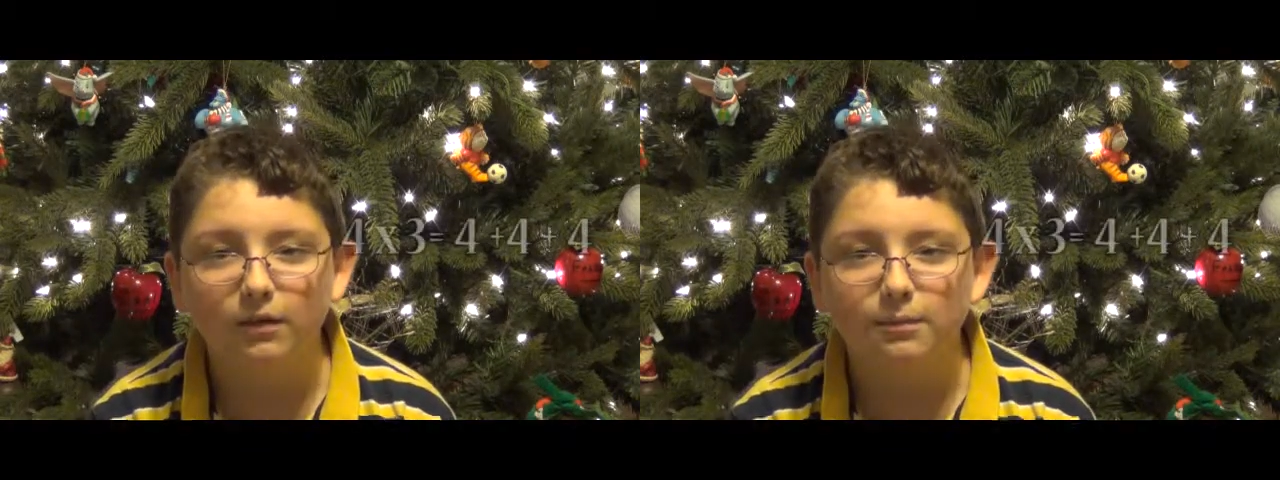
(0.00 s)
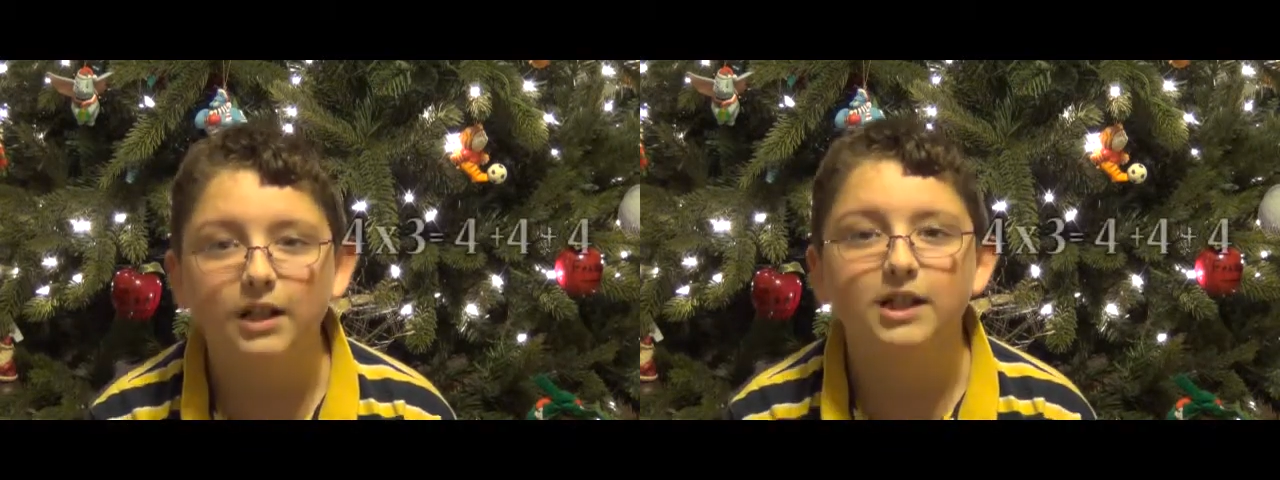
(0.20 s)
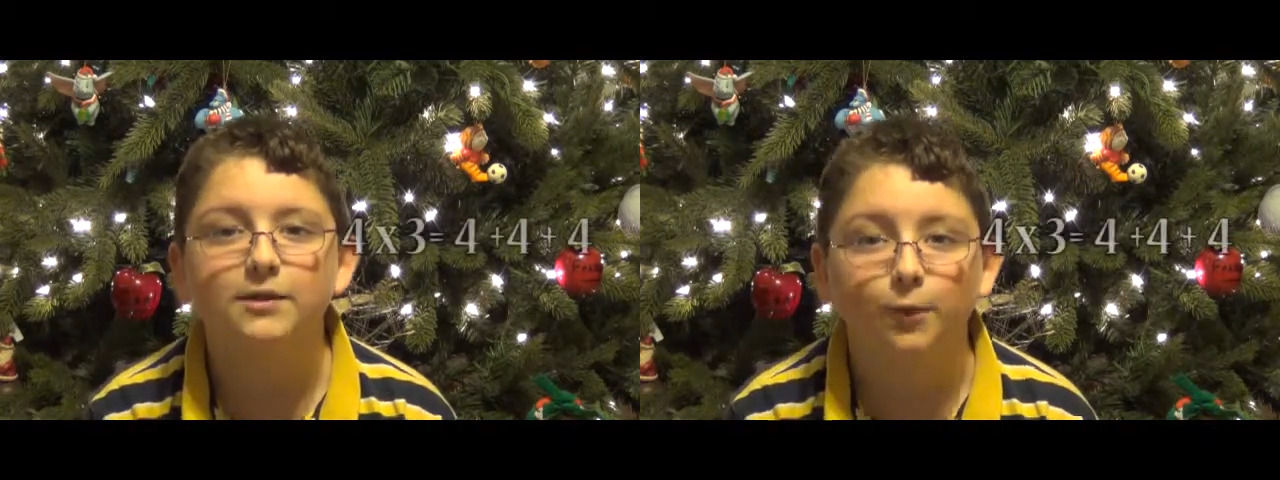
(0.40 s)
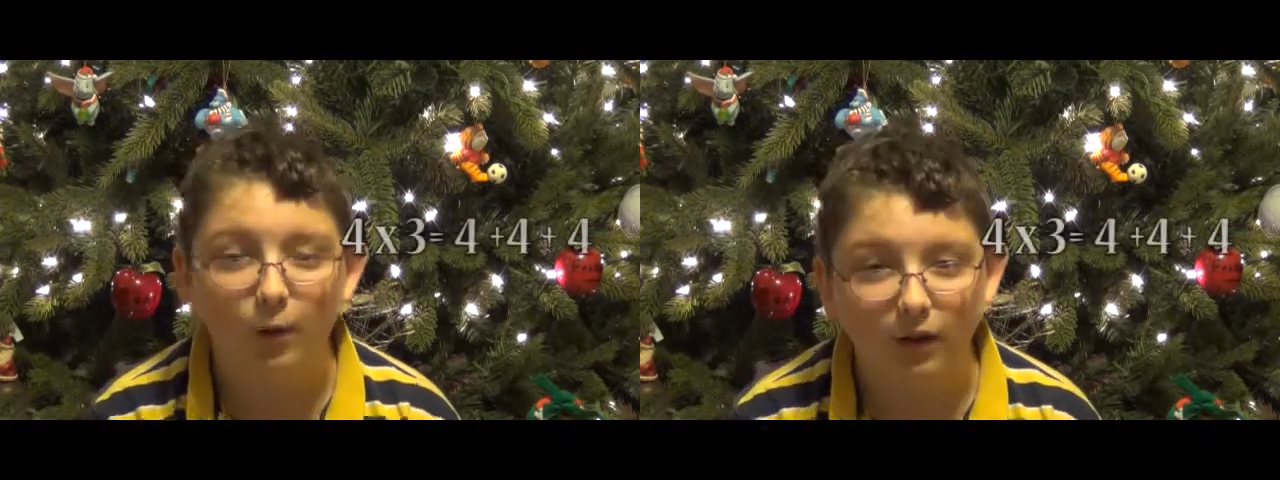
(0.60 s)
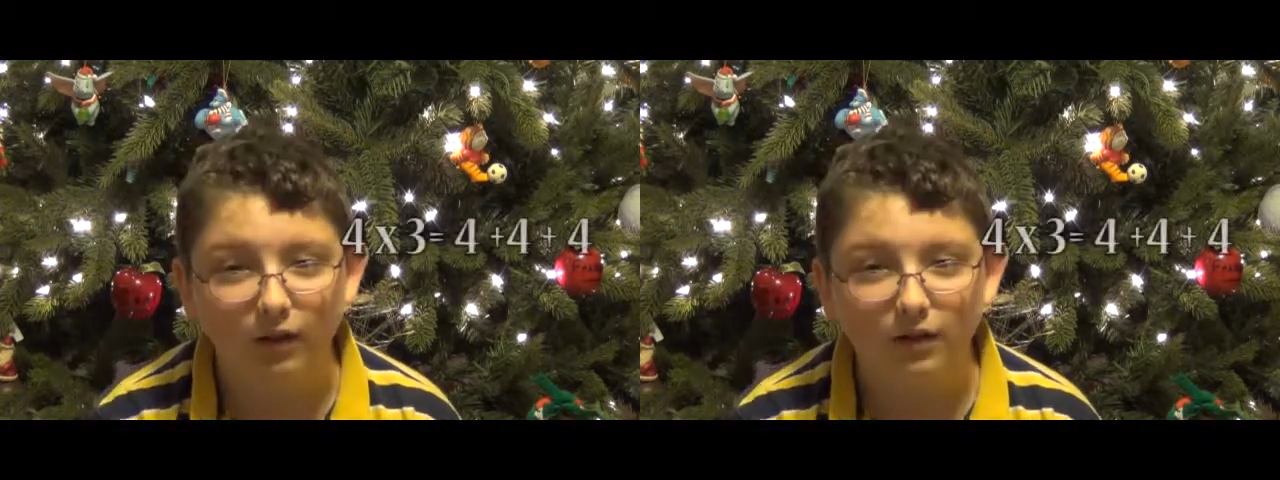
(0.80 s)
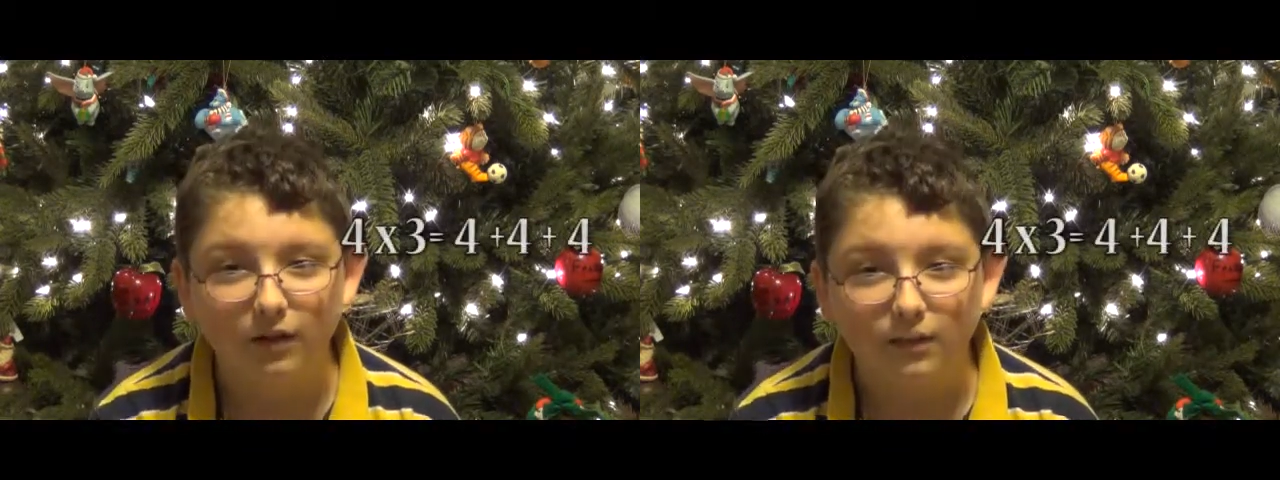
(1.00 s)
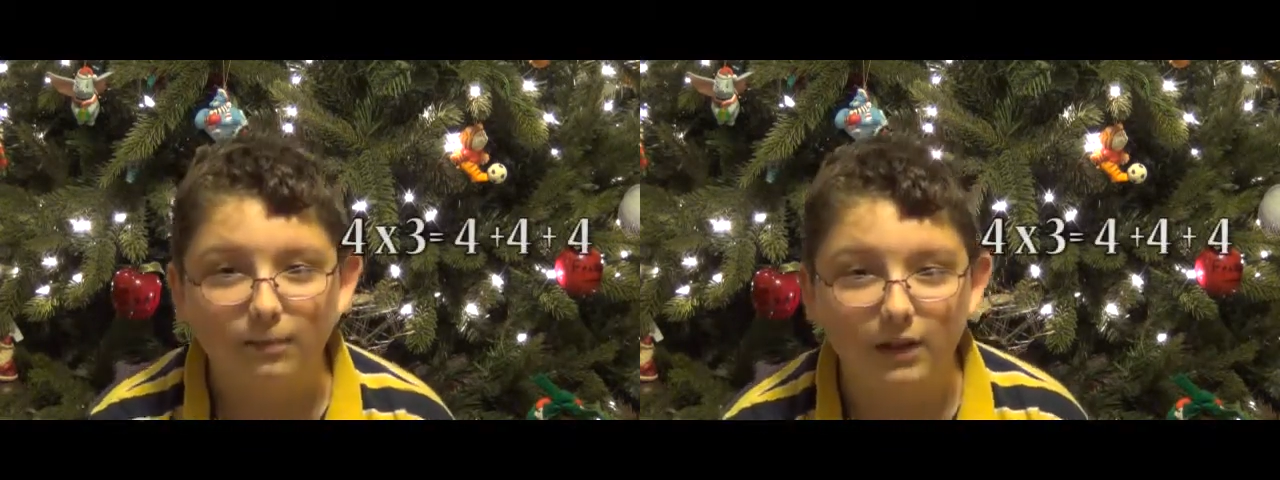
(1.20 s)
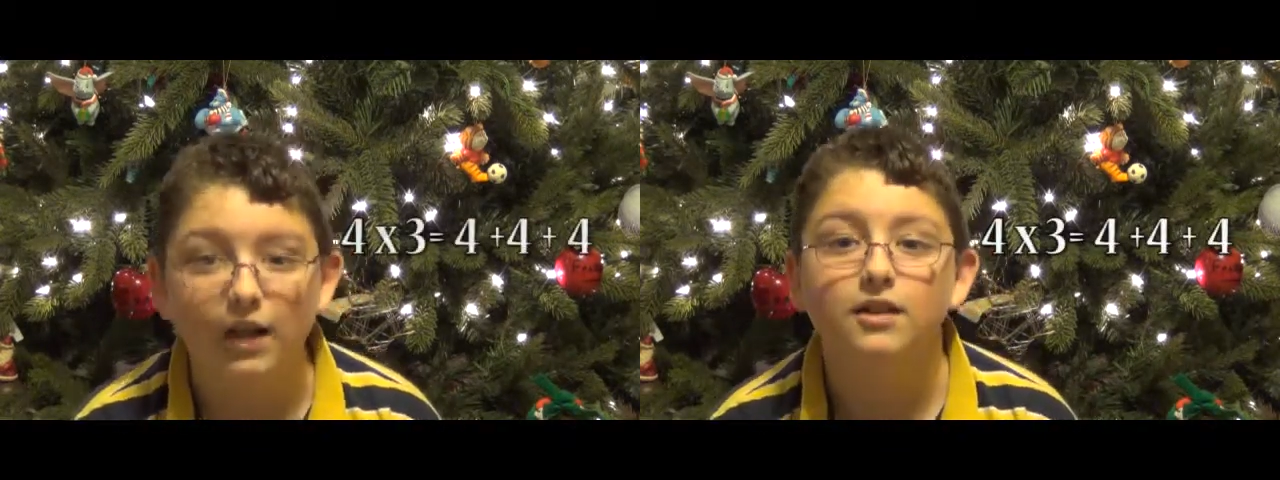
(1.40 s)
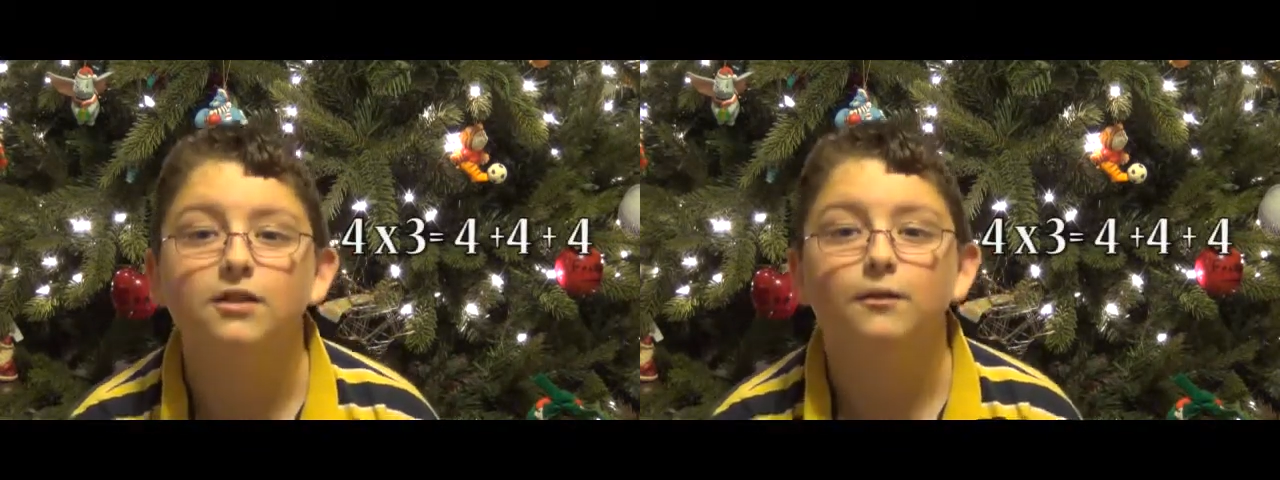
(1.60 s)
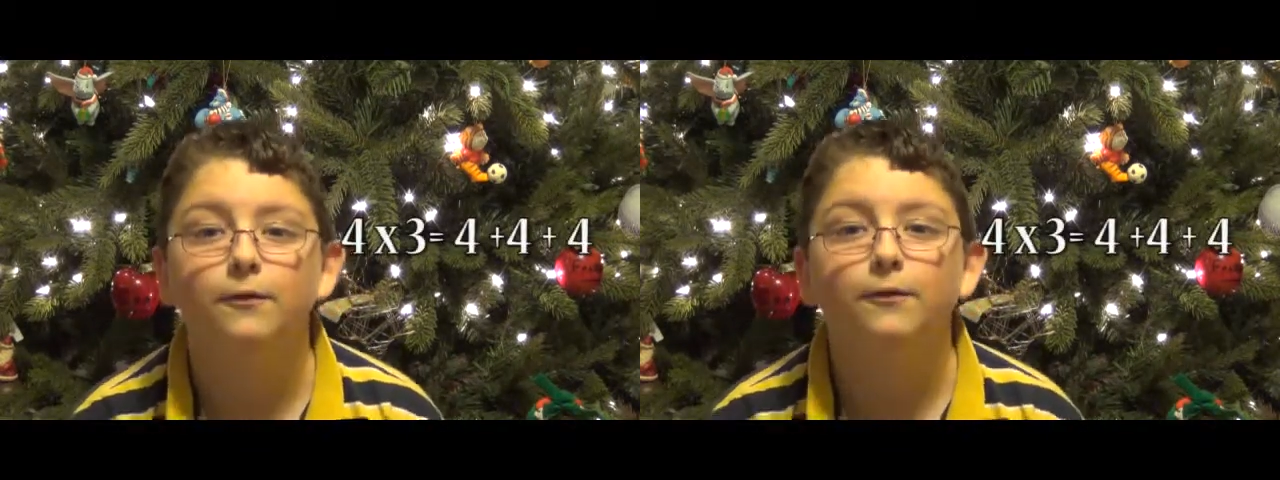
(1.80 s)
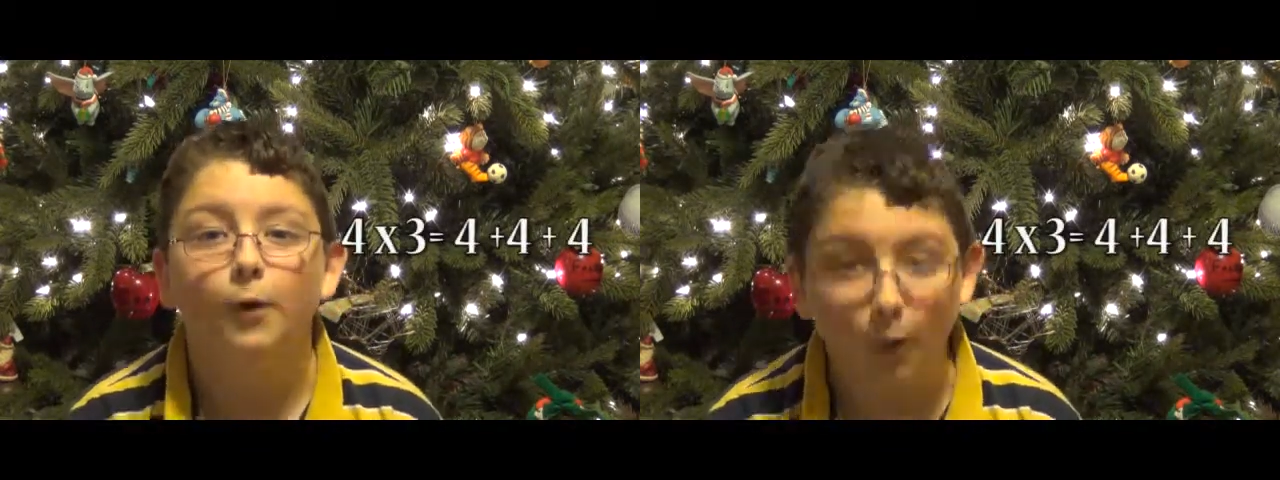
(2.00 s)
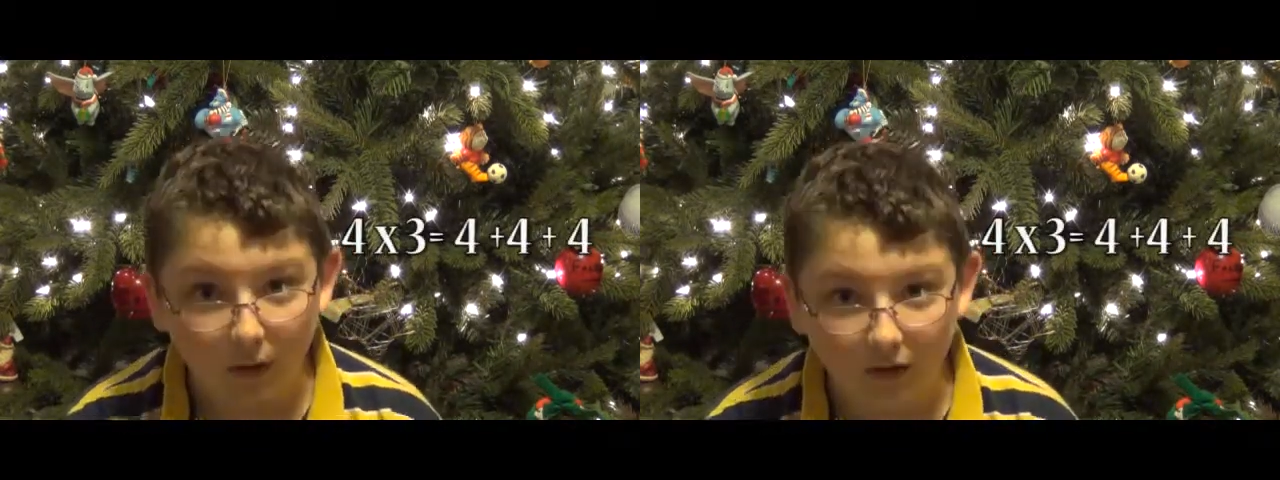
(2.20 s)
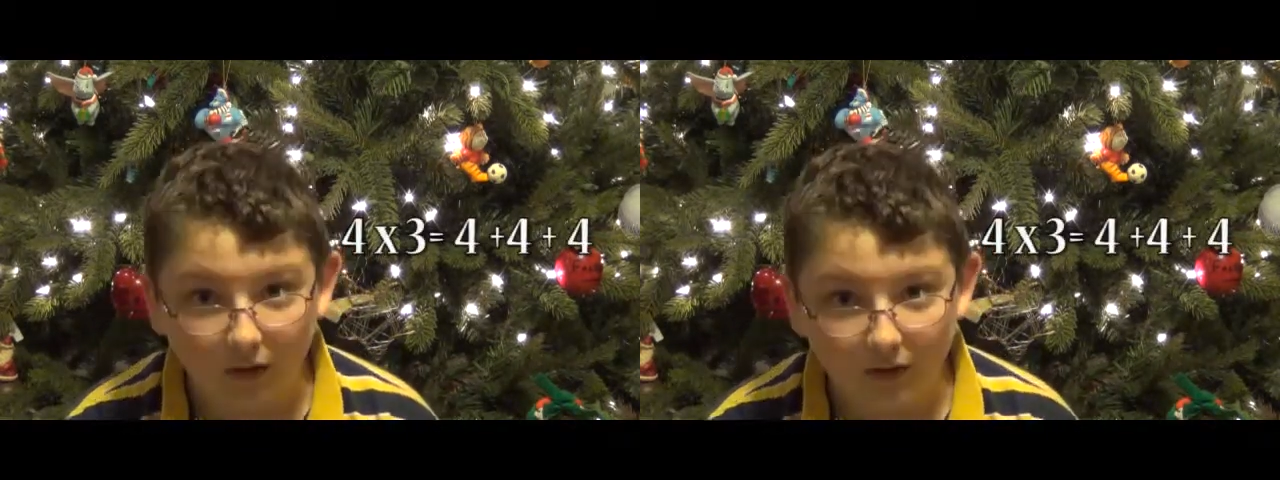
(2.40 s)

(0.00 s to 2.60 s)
plus 4 plus 4.